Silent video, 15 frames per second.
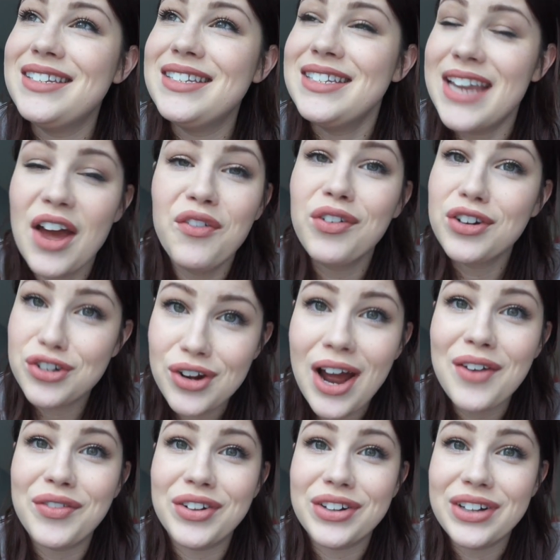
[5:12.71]
never
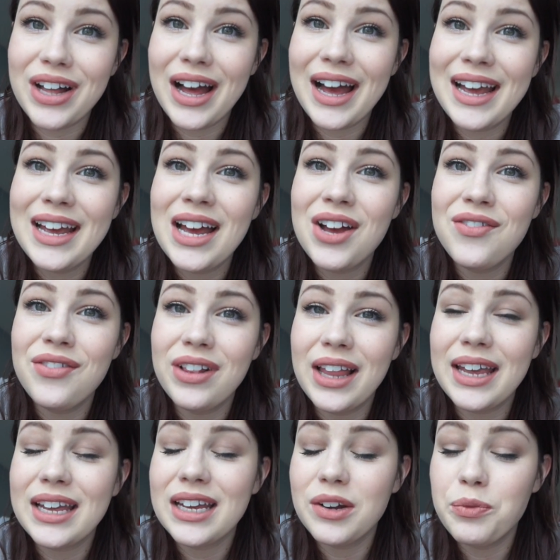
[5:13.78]
travel. I have
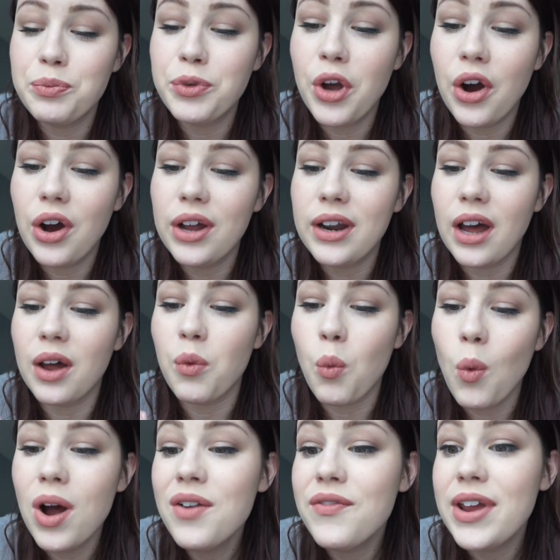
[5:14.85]
like gone on
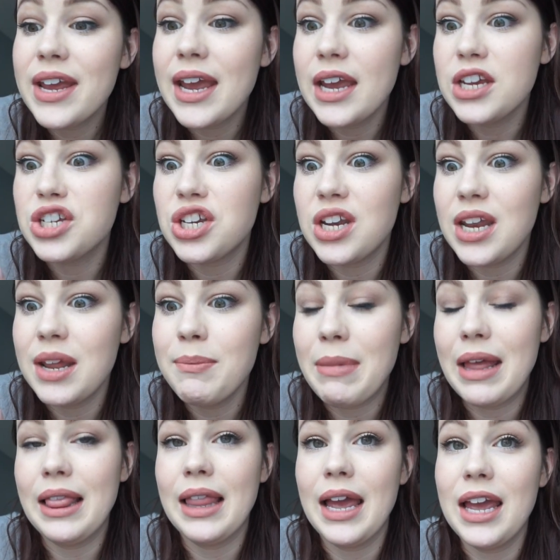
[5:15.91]
one vacation in
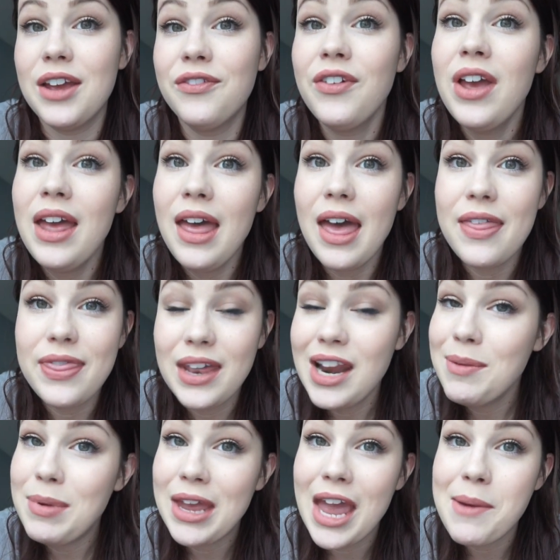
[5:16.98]
my life and then
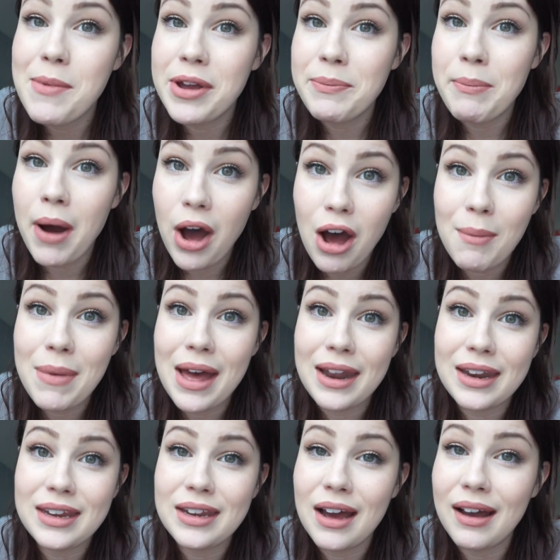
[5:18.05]
I became a mom
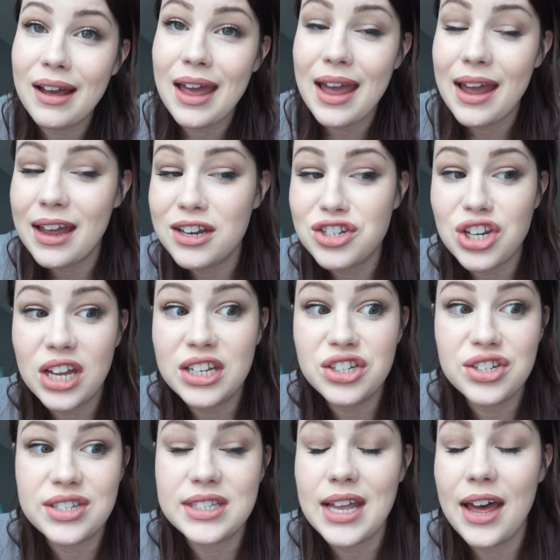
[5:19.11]
at a young age and
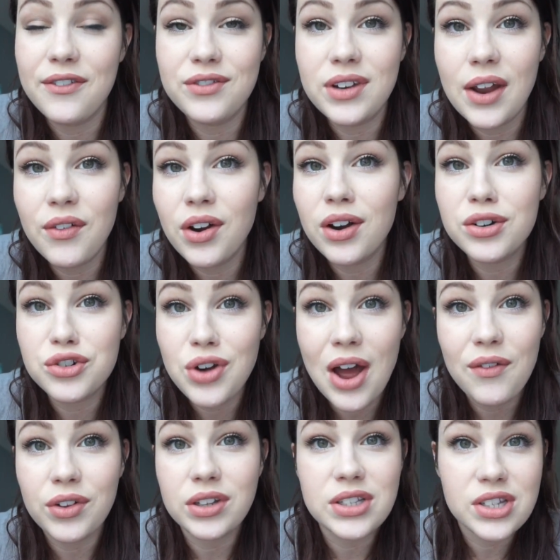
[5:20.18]
just have never
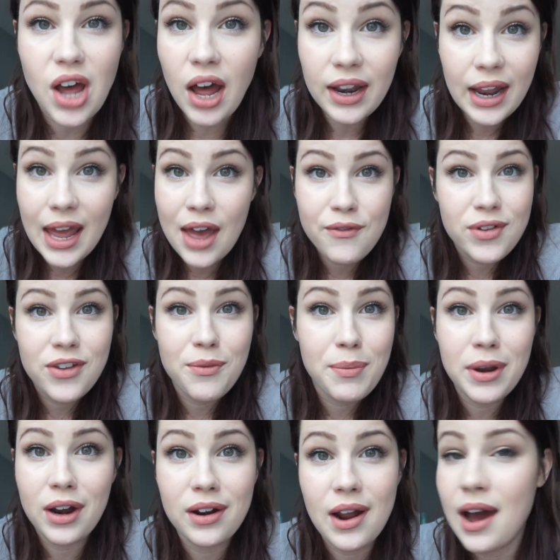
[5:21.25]
traveled. Scott and I haven't even
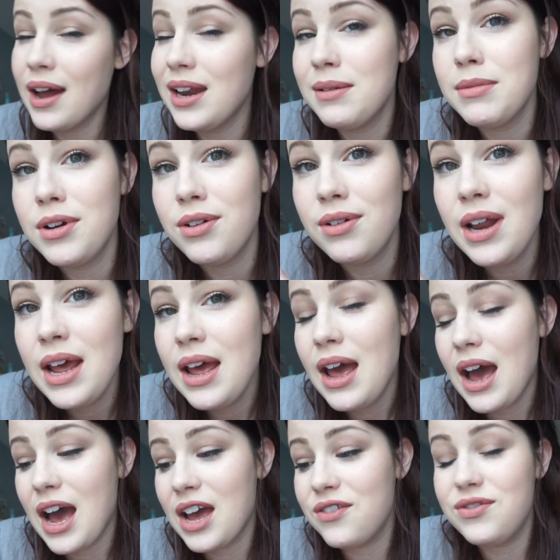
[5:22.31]
been on a honeymoon.
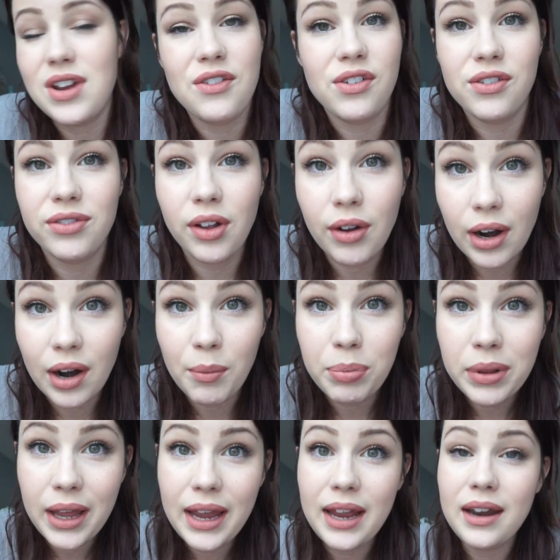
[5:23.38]
I've never flown on a
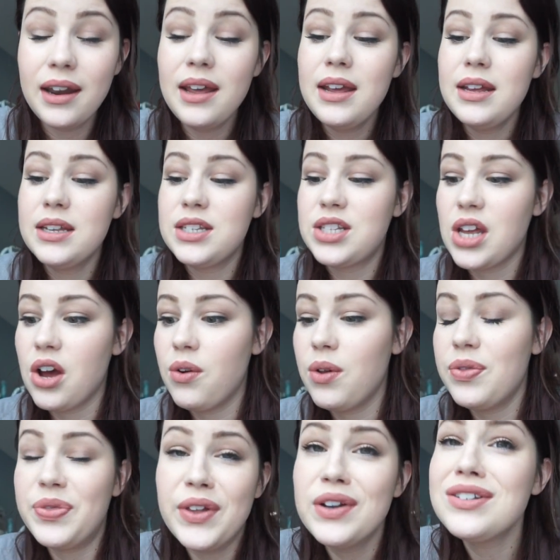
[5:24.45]
plane.
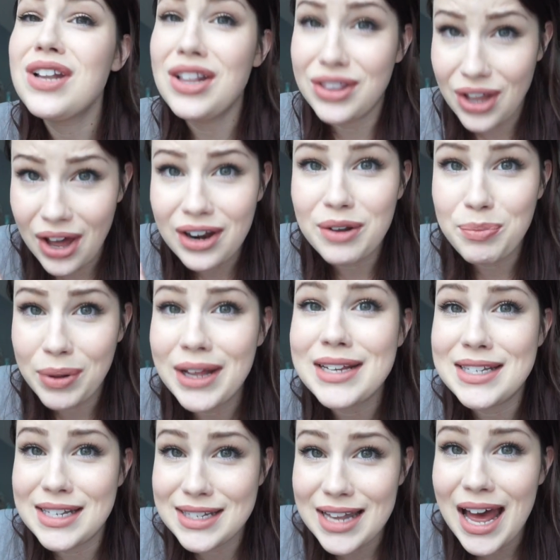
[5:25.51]
So there's a lot of
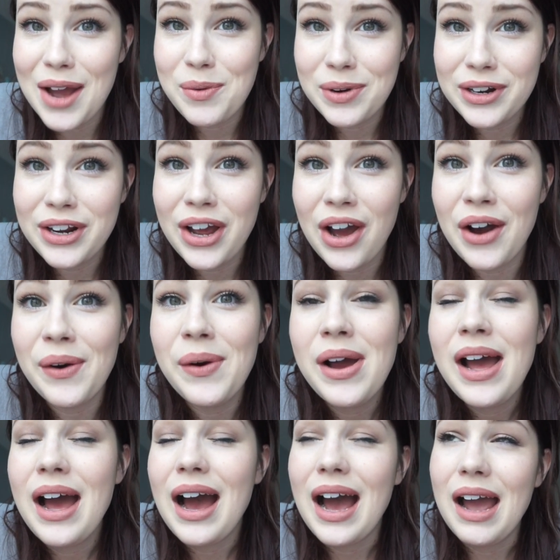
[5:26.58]
places I would go.
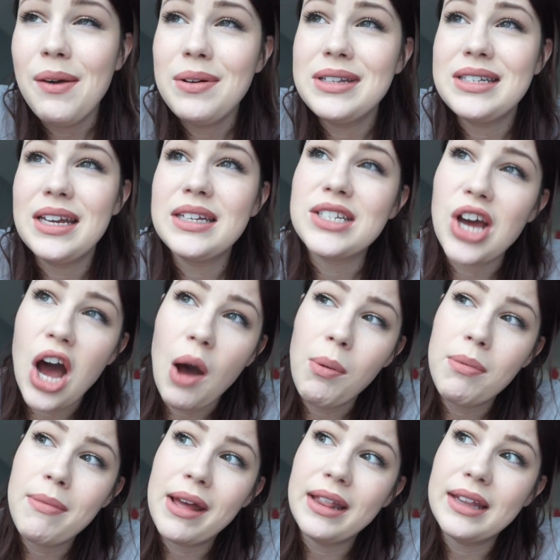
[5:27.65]
I would say top
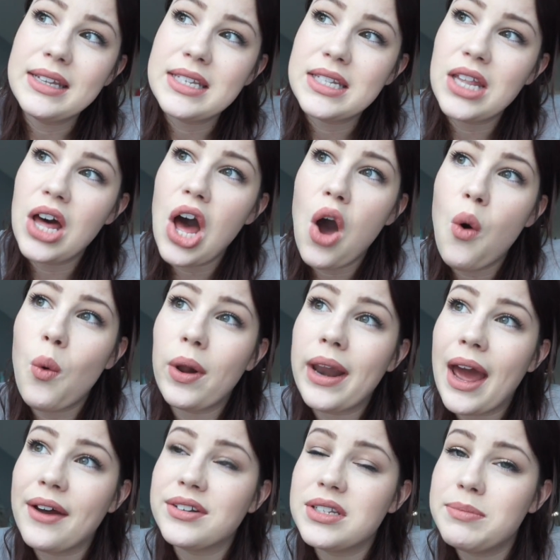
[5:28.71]
of my list though would
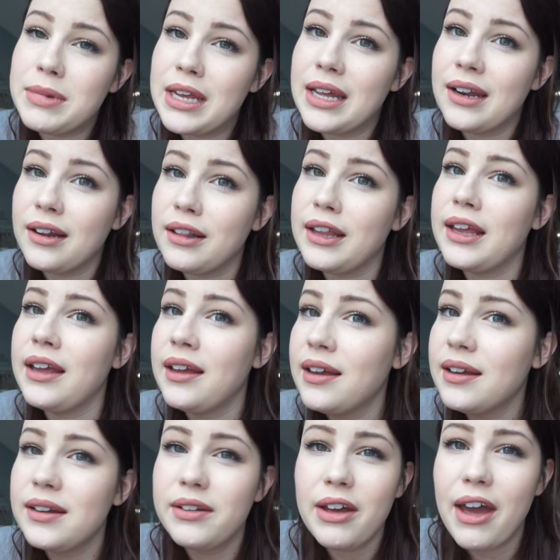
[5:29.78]
have to be Italy.
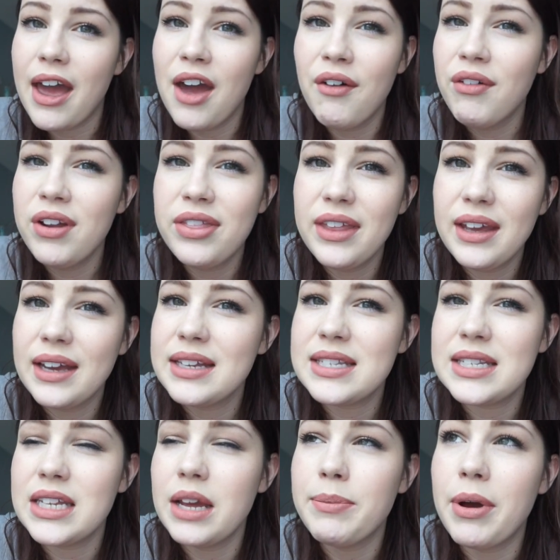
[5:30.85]
Everything I
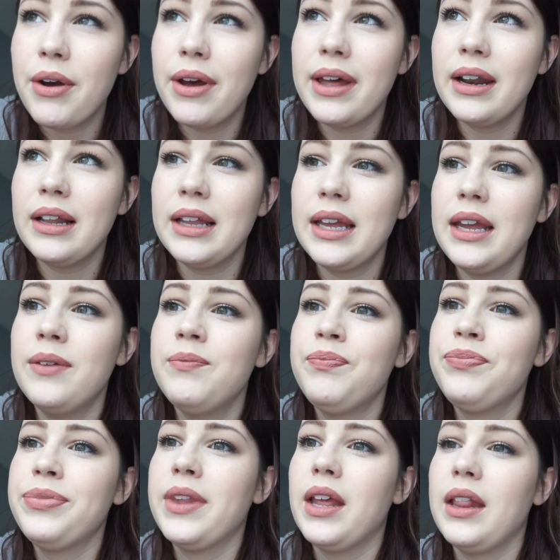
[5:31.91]
see about Italy,
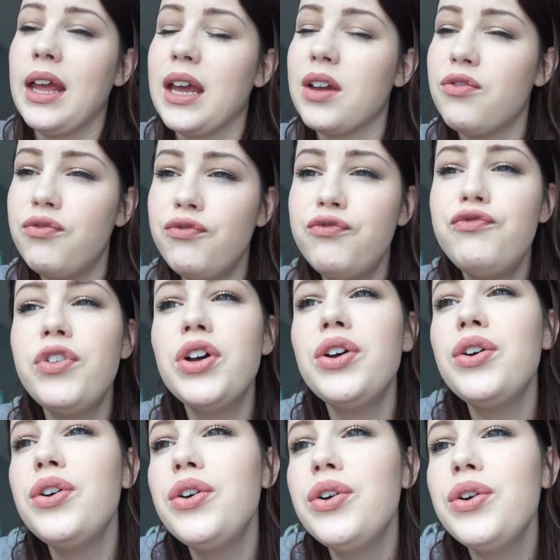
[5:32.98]
like
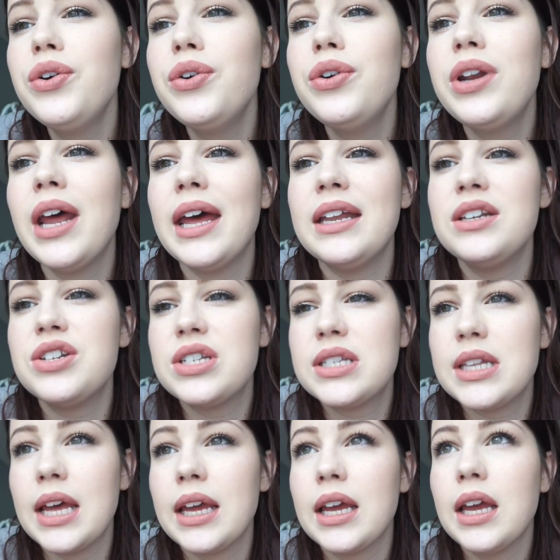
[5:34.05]
food and
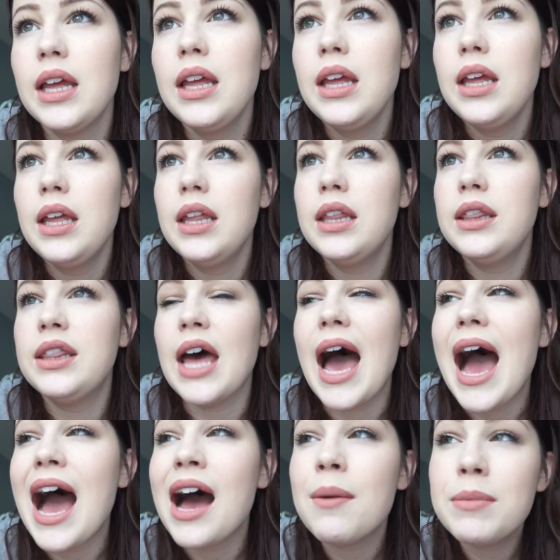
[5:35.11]
just like the
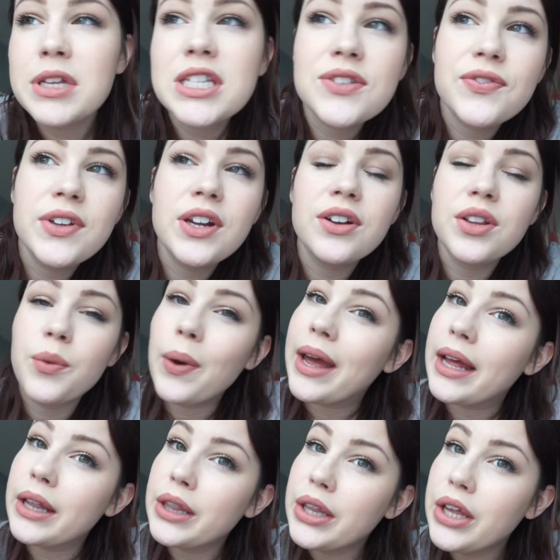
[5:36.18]
atmosphere, the way
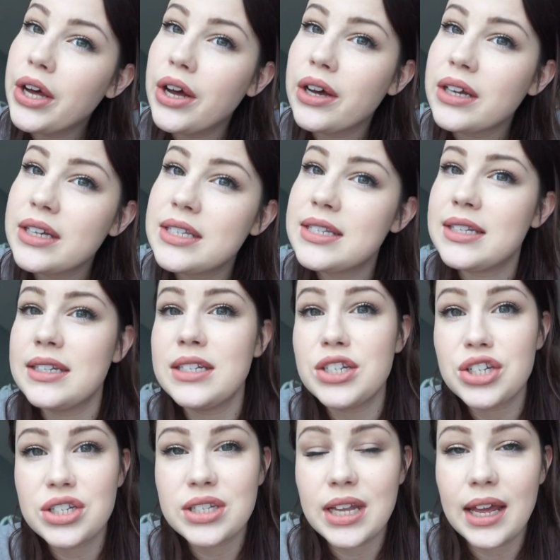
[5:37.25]
it looks and
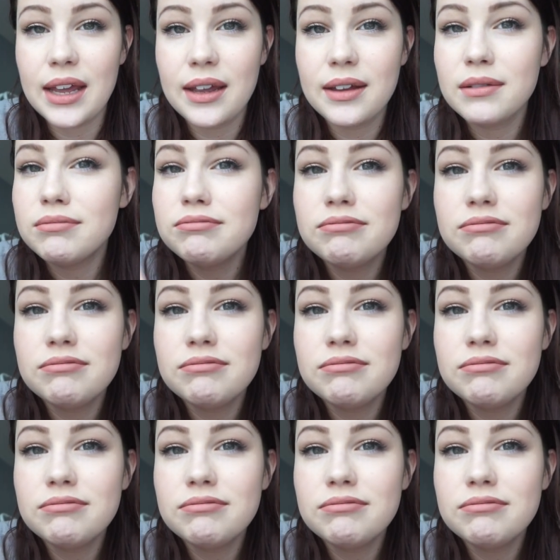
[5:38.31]
just like